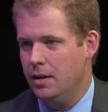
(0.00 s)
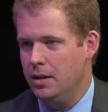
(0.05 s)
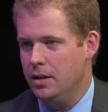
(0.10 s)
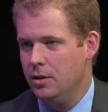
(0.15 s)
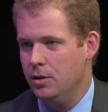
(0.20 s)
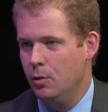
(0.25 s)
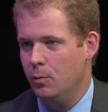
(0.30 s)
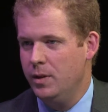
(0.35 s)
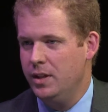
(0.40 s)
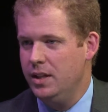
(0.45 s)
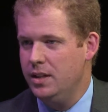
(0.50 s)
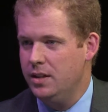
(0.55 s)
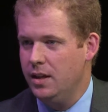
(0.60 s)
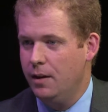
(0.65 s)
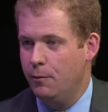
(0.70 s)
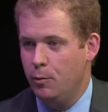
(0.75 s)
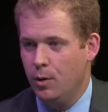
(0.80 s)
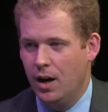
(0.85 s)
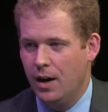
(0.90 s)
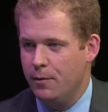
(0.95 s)
You know,
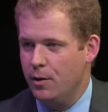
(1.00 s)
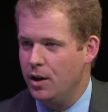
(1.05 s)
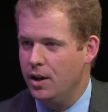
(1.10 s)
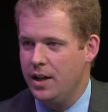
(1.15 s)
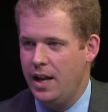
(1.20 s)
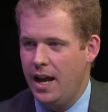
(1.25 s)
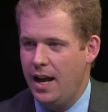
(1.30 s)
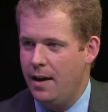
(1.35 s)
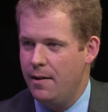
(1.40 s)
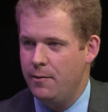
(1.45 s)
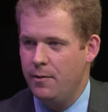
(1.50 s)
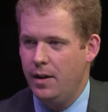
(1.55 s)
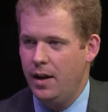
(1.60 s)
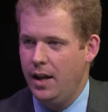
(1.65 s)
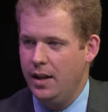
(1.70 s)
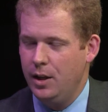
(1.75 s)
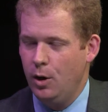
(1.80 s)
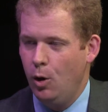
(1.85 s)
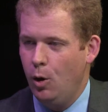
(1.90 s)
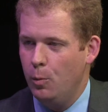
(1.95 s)
if we're ever going to have
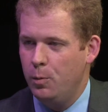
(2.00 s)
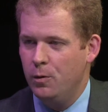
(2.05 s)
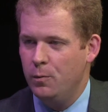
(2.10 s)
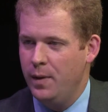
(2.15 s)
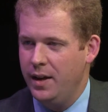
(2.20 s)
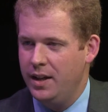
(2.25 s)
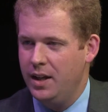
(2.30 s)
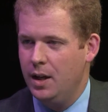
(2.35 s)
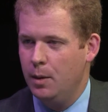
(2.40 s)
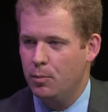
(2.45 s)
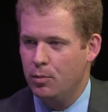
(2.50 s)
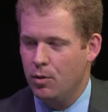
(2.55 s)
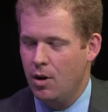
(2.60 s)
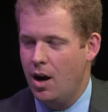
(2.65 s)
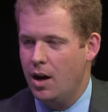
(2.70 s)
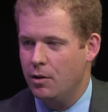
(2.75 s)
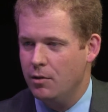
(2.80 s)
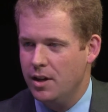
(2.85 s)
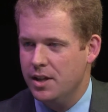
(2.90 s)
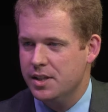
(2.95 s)
any hope of making
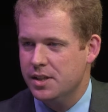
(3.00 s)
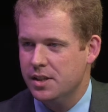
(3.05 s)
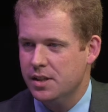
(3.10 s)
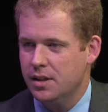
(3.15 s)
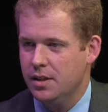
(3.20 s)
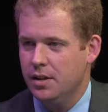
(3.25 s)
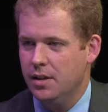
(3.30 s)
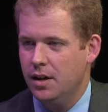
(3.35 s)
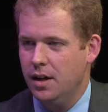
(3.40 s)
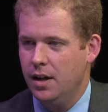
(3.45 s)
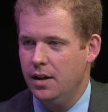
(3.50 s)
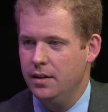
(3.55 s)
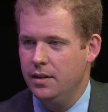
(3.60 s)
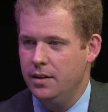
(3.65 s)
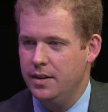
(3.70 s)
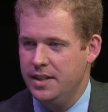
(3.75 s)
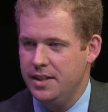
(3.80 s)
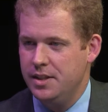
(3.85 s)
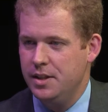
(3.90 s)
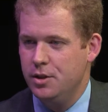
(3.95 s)
progress
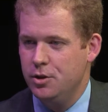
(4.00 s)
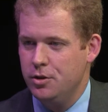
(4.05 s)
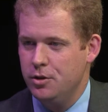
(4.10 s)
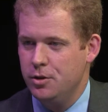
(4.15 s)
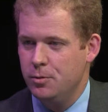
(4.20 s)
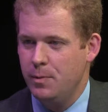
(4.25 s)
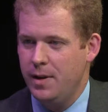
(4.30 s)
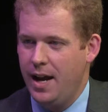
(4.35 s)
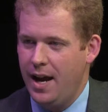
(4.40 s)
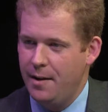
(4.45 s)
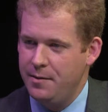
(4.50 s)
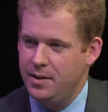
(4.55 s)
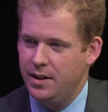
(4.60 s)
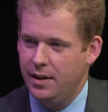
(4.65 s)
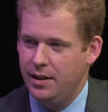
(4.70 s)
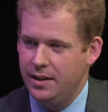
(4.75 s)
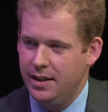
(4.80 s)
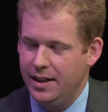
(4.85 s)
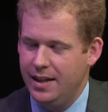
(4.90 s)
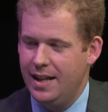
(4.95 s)
on these issues. We have
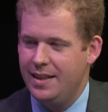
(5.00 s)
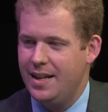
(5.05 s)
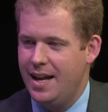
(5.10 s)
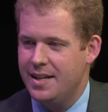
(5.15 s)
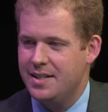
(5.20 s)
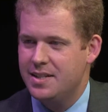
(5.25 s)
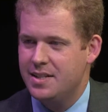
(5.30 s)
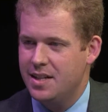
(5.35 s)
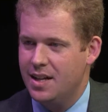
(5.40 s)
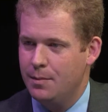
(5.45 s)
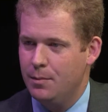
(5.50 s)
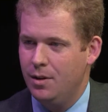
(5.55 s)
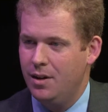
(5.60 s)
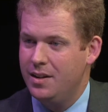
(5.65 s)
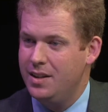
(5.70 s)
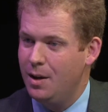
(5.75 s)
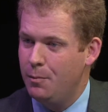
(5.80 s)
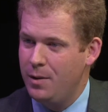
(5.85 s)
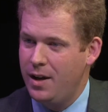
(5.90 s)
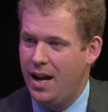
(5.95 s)
to get at that stigma,
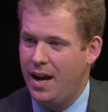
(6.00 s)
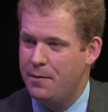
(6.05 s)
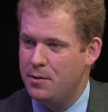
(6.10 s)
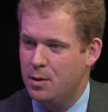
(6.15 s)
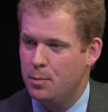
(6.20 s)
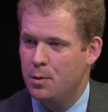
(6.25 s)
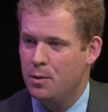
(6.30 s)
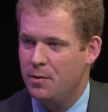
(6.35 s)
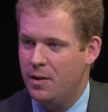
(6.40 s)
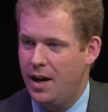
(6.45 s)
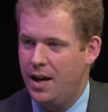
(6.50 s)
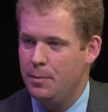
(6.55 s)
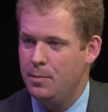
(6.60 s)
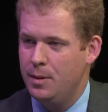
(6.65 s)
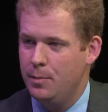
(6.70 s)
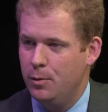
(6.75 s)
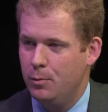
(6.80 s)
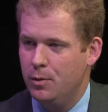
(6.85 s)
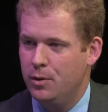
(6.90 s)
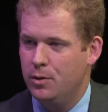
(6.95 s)
and then we have to provide
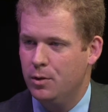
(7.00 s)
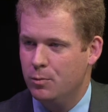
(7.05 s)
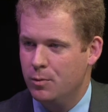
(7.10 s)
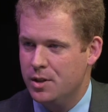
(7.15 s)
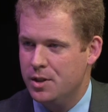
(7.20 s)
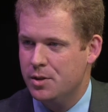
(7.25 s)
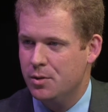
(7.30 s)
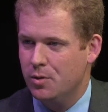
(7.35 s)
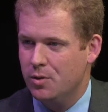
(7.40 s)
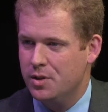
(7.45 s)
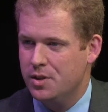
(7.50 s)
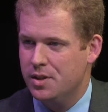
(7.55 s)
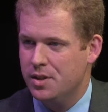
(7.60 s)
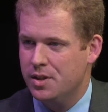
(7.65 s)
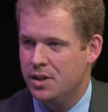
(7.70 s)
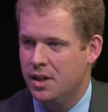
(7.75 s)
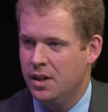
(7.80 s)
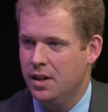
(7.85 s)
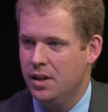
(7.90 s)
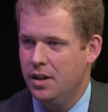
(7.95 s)
people with the
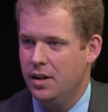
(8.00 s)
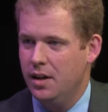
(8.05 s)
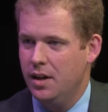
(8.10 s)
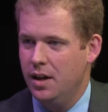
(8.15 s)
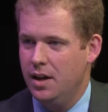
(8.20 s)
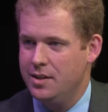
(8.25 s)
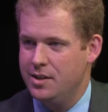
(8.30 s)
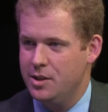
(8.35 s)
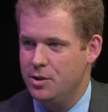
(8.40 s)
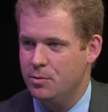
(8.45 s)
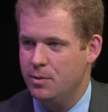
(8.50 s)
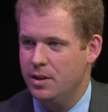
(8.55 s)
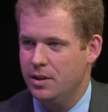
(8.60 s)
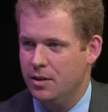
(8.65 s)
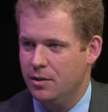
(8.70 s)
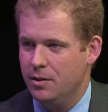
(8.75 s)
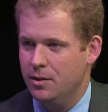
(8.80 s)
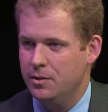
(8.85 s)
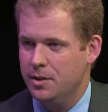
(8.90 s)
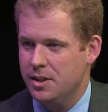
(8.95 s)
resources to treat
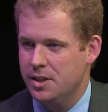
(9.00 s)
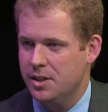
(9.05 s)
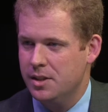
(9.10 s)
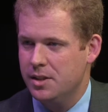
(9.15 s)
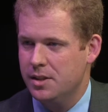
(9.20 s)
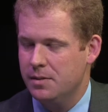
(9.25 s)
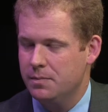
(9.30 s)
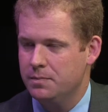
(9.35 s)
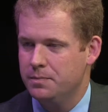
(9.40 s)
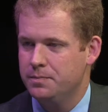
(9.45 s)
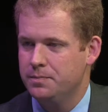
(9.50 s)
their illnesses.